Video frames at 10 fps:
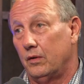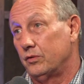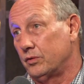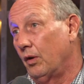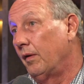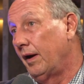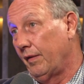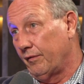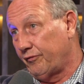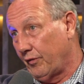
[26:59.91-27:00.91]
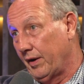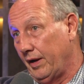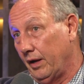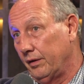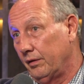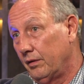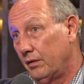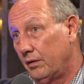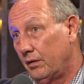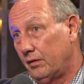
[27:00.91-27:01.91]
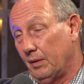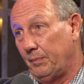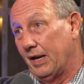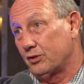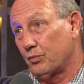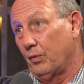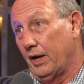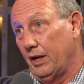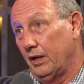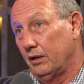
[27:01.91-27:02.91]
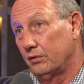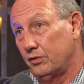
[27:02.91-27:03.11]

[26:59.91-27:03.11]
So on the front end, the best way